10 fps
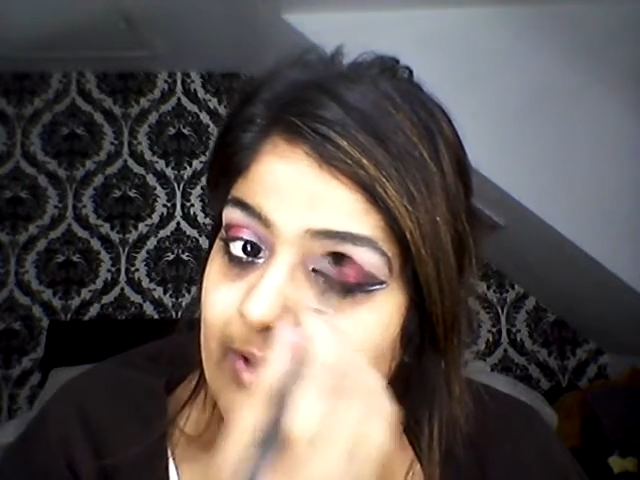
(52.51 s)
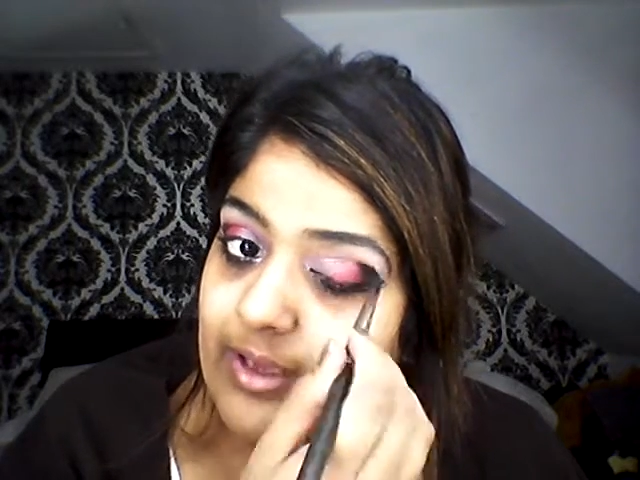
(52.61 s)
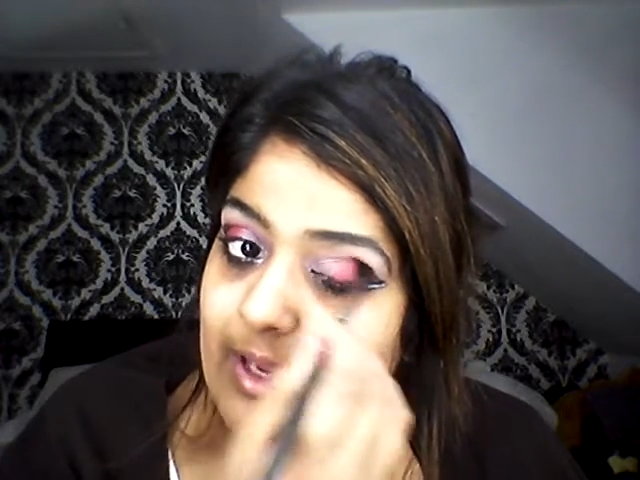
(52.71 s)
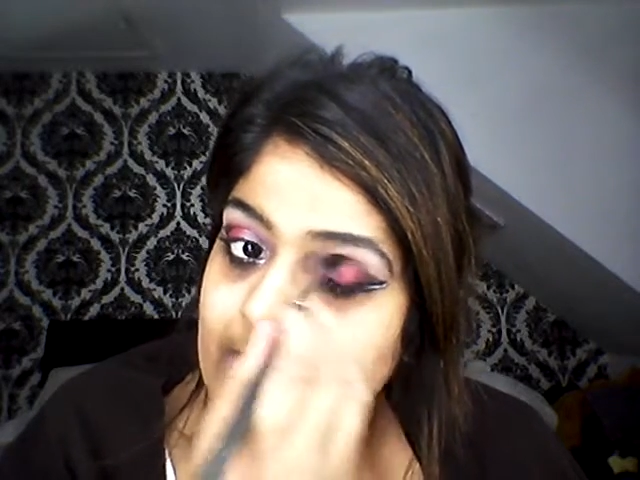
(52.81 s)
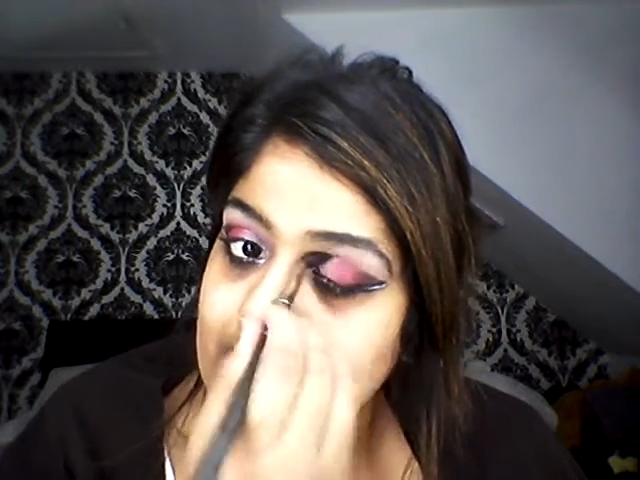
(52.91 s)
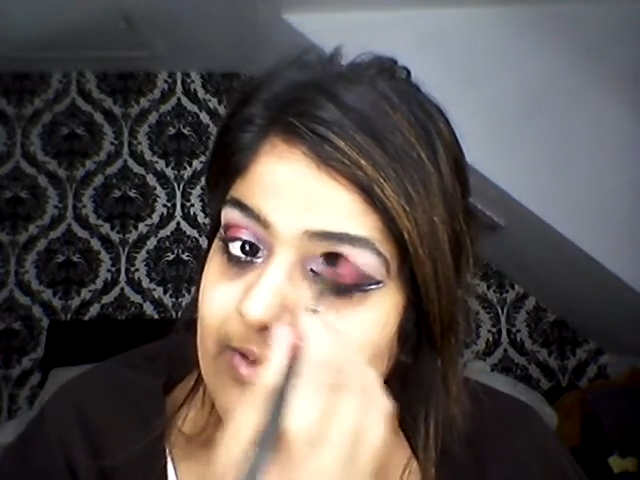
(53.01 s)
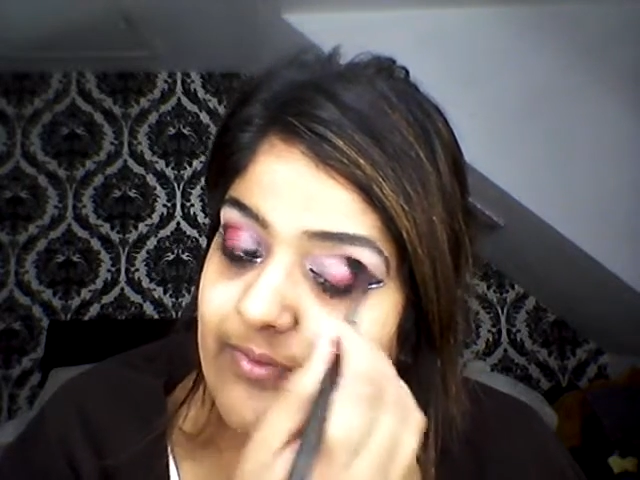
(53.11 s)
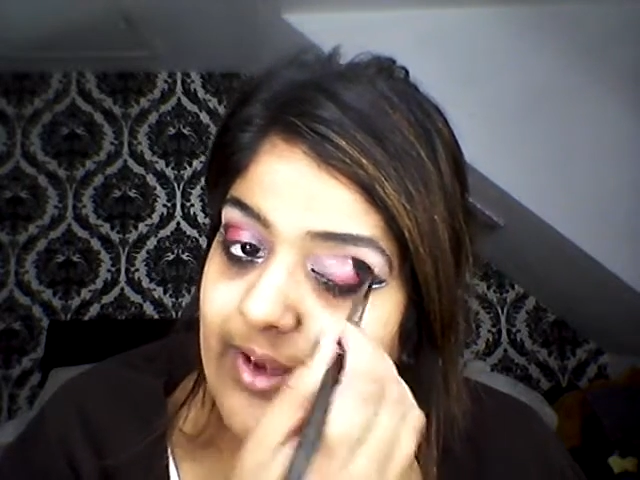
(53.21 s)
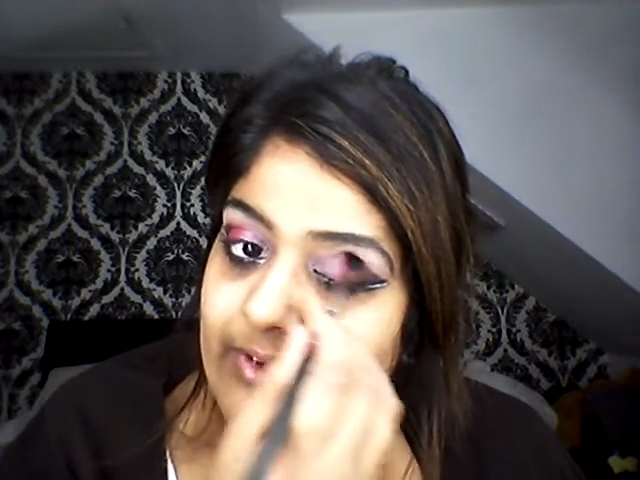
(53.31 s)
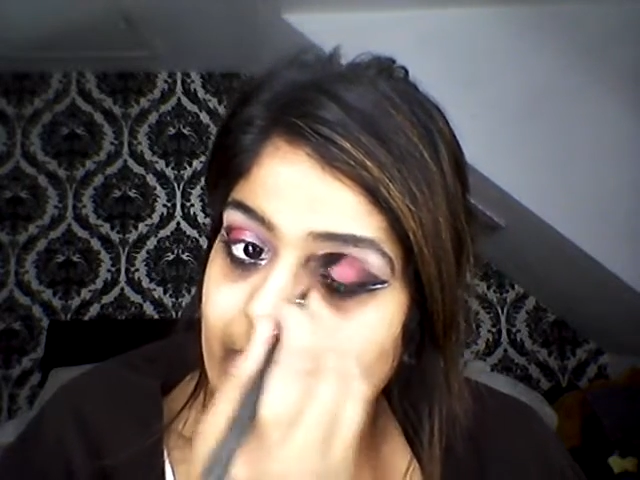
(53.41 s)
get into the
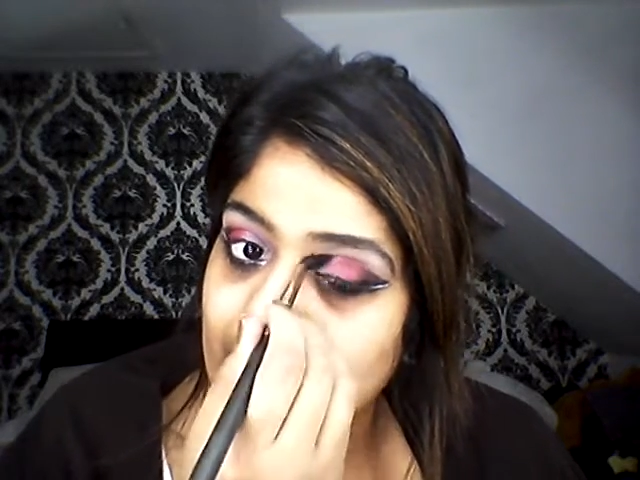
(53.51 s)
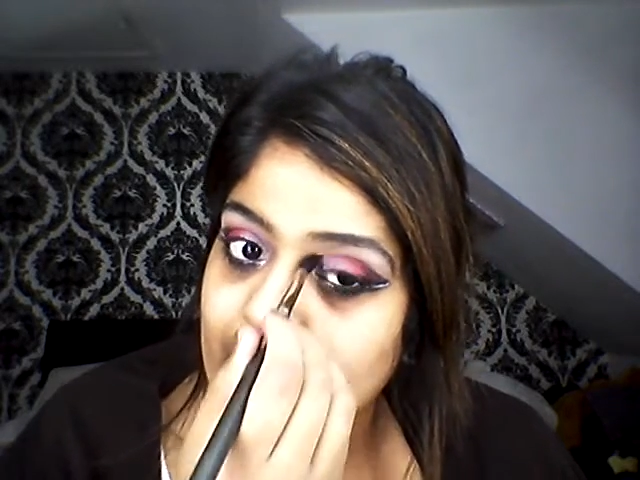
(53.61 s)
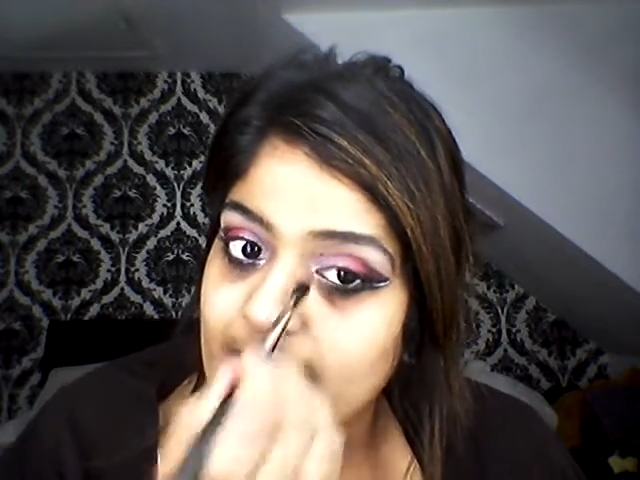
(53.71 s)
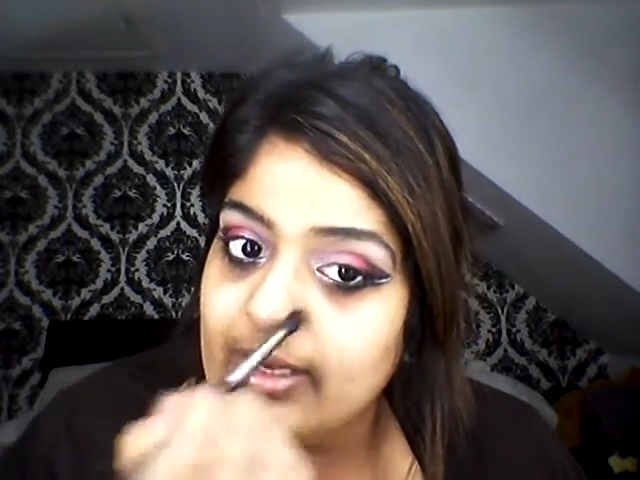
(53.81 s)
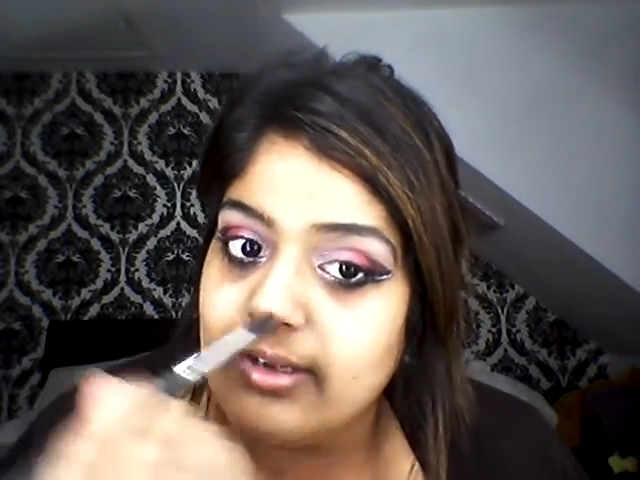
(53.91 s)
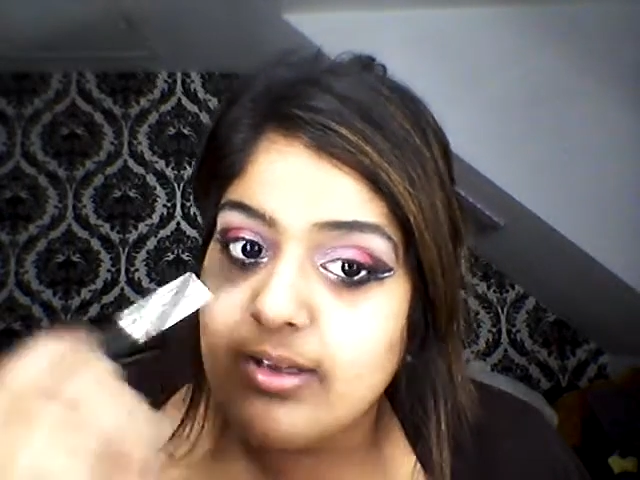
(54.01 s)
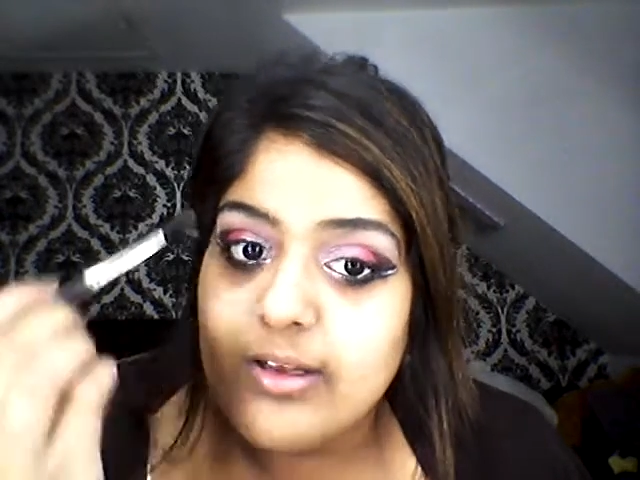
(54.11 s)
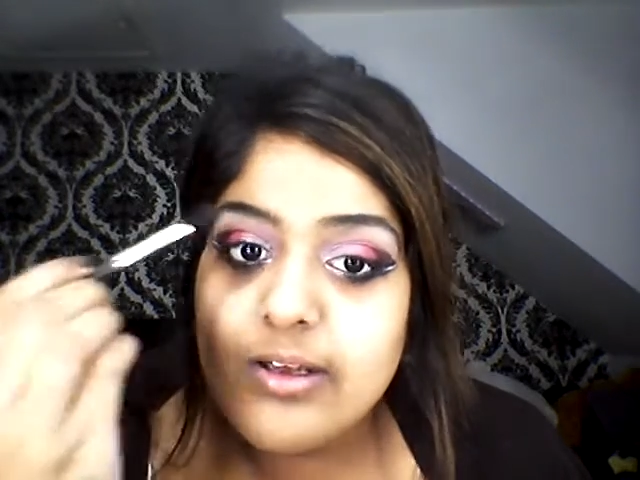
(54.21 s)
face routine.